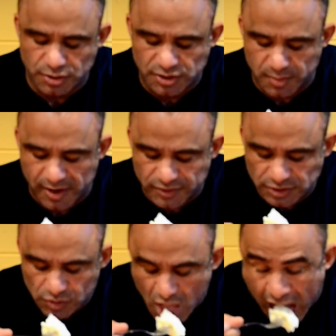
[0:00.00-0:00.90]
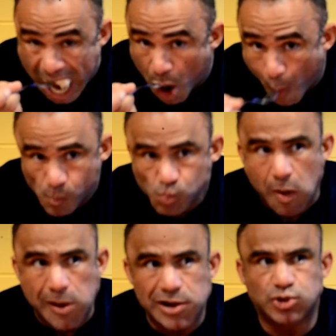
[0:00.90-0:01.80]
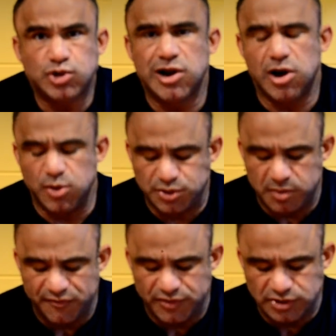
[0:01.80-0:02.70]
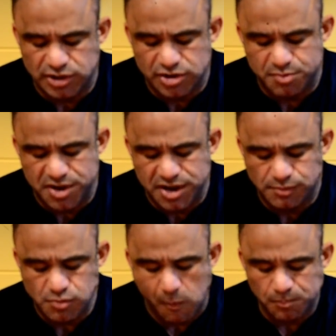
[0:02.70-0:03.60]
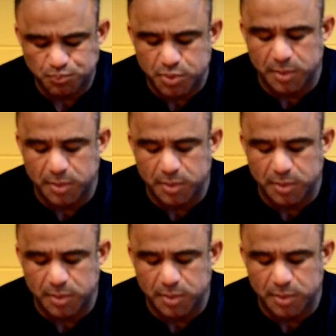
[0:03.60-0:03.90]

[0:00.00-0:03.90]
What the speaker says: the muffins. Now, it's not always muffins, it could be Pop